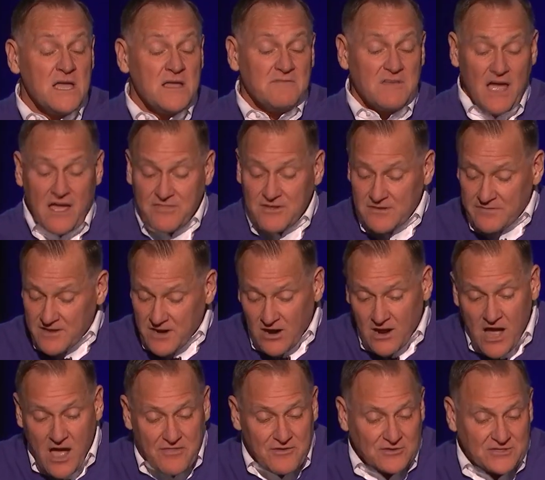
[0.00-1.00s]
There
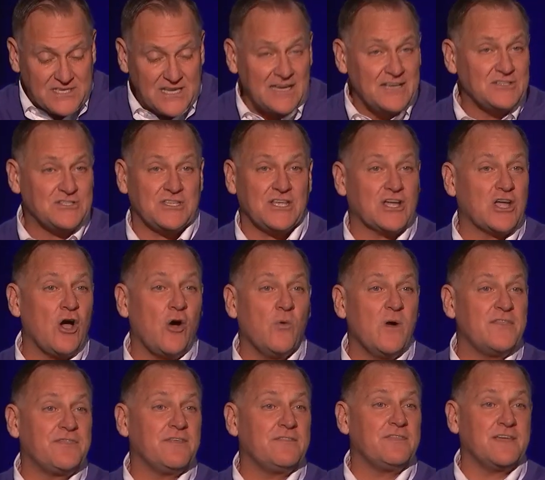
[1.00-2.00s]
are other tenets that go
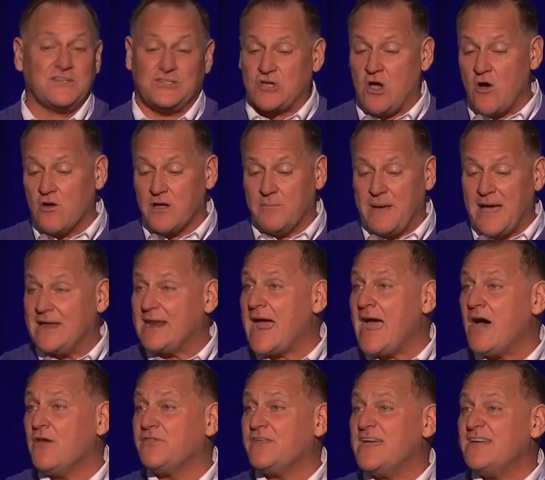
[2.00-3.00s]
with it that talk about
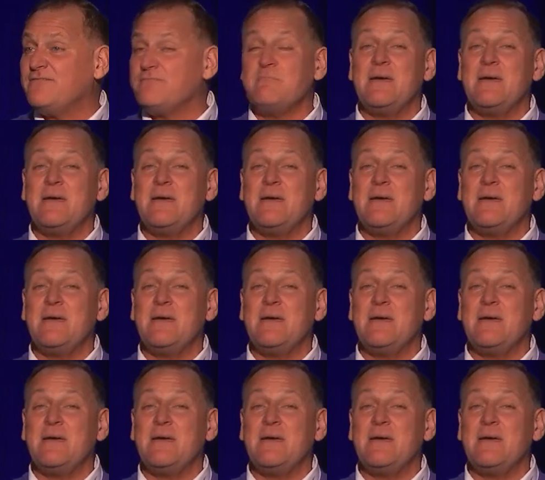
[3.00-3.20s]
how they've